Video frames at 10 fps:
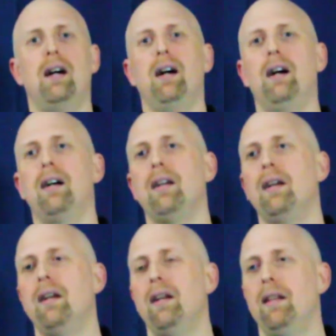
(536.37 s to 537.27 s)

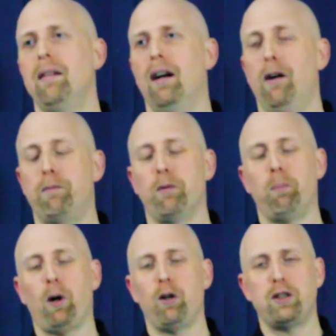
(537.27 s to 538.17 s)
for
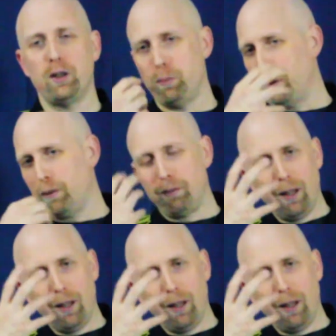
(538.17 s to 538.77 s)
purchase with